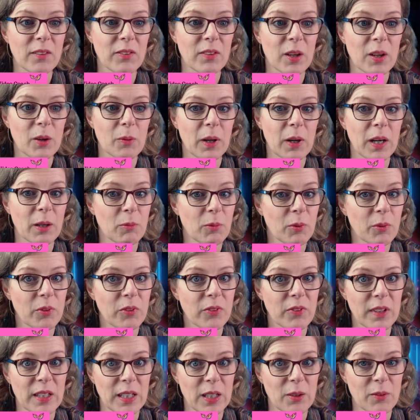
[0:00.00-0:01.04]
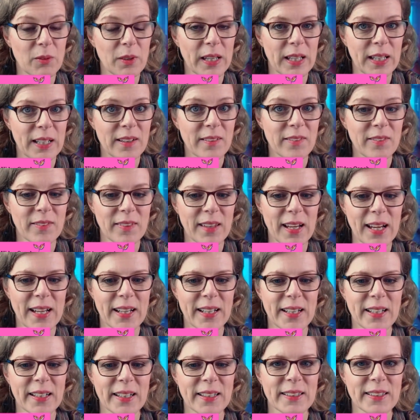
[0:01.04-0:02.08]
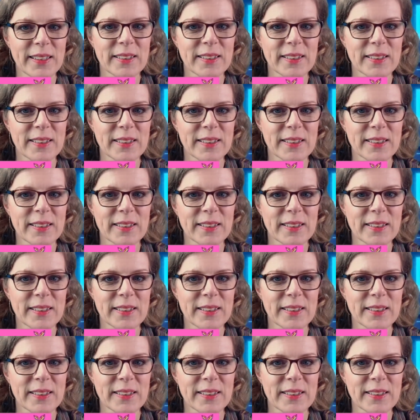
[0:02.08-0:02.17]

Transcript: So I will see you in a sec.